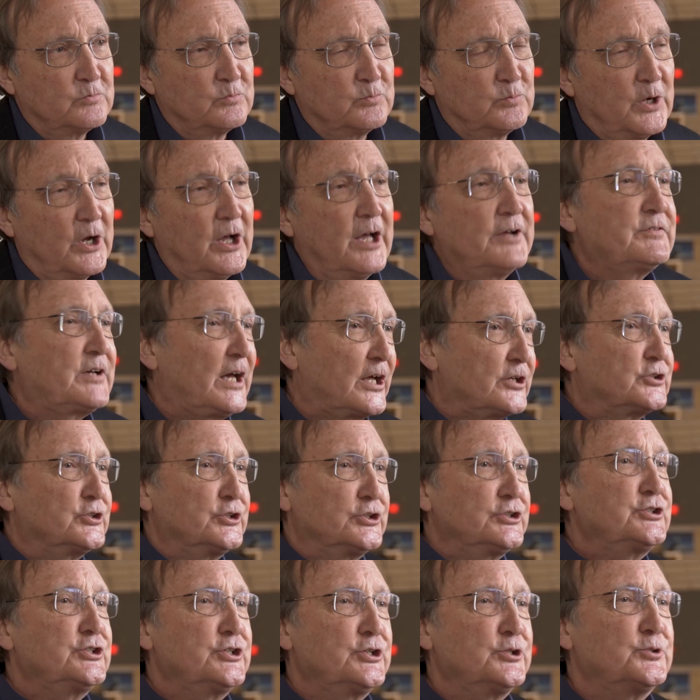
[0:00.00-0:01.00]
Well, I've got
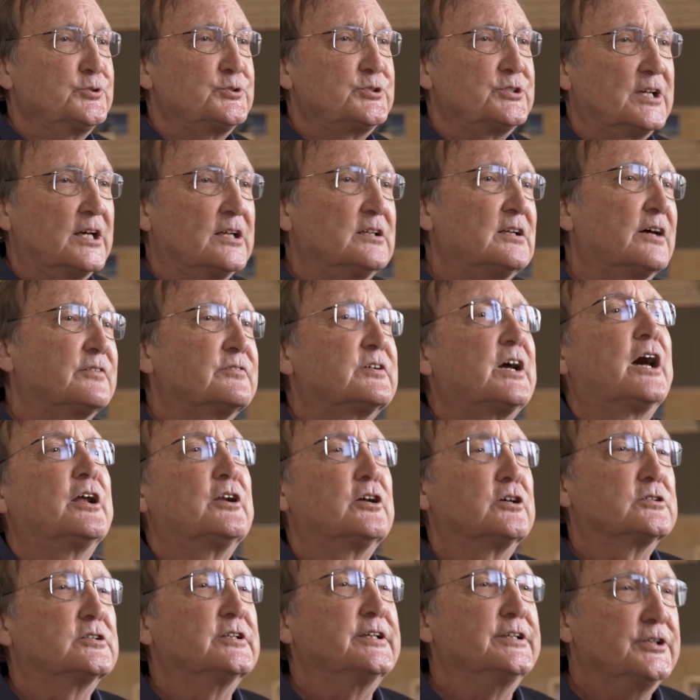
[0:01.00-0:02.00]
good news and I've got
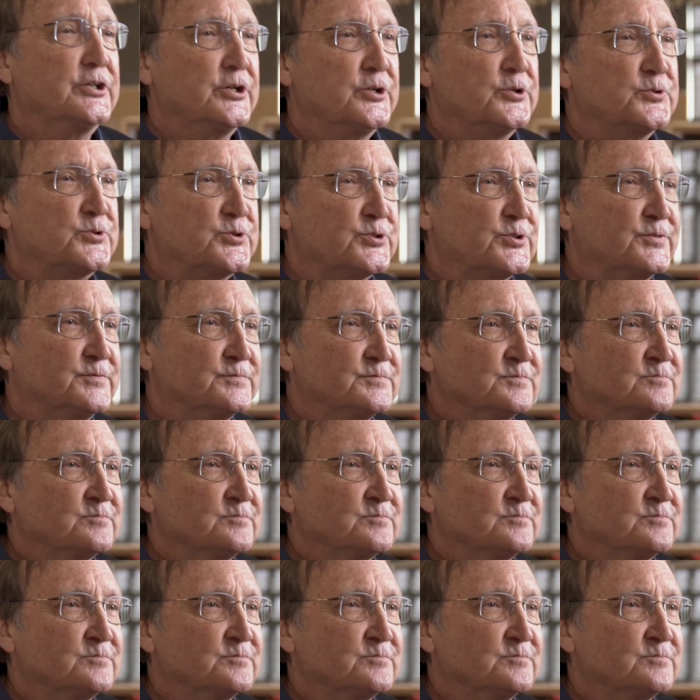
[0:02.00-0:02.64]
ugly news.